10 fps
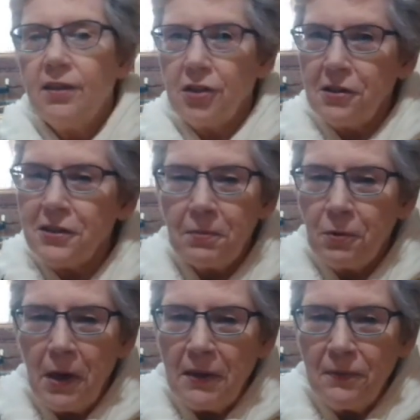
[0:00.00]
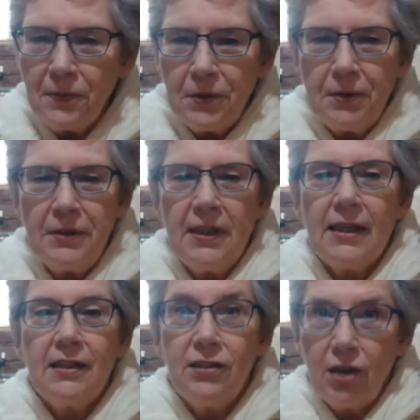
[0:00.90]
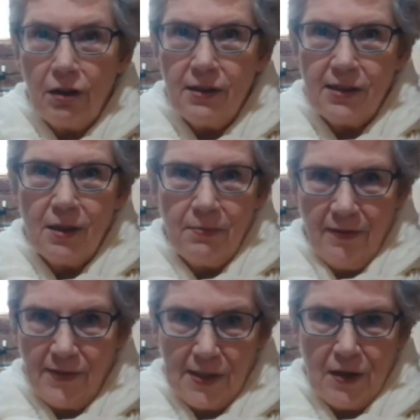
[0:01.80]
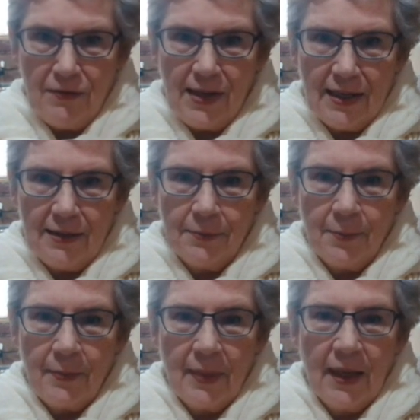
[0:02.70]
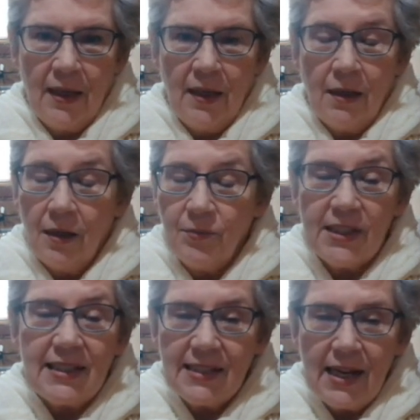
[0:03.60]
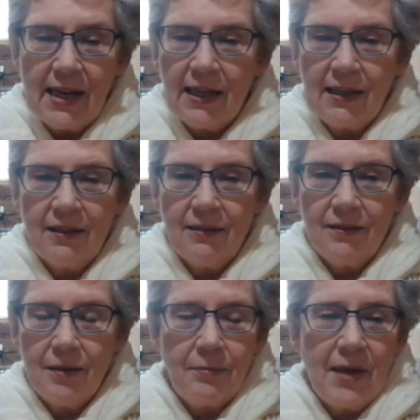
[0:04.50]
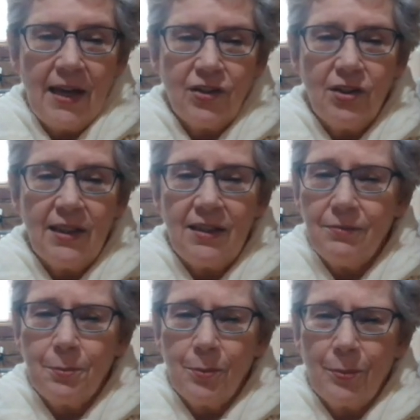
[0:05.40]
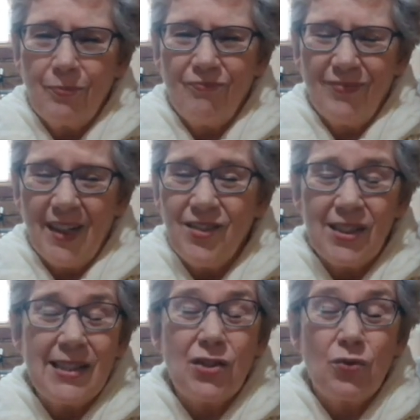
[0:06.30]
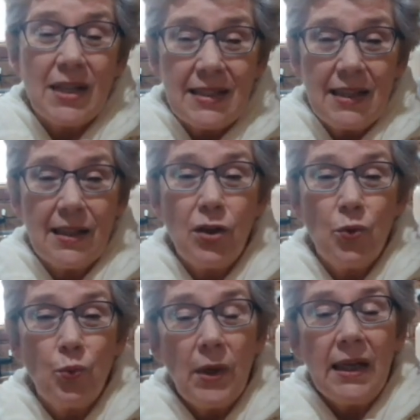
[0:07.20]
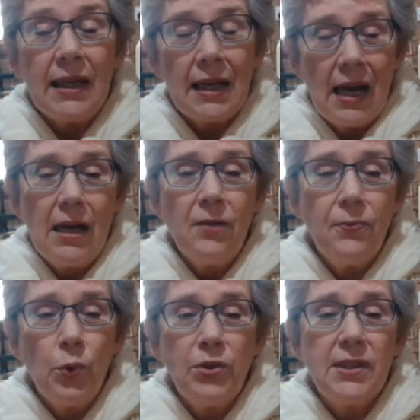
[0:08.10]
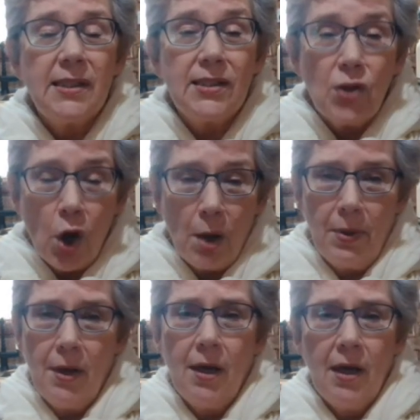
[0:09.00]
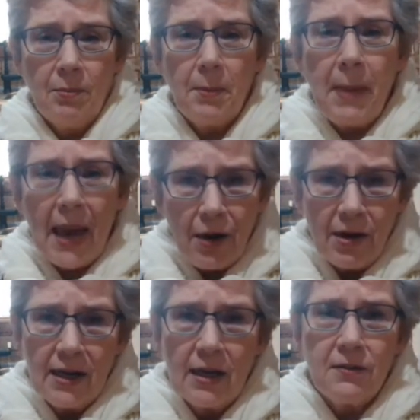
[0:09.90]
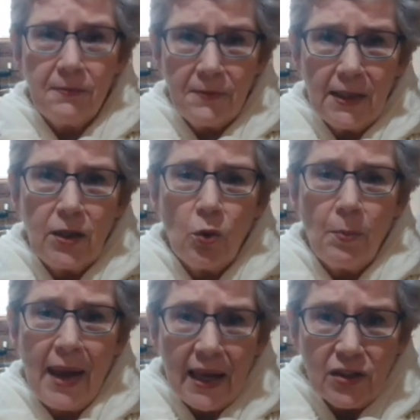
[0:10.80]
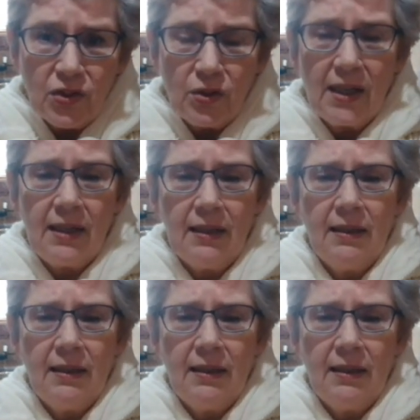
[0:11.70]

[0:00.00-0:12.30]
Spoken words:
Don't stop growing food and don't stop preserving it. I'm just saying, I'm actually just stressing that you really can't afford to stop preparing and filling your pantry.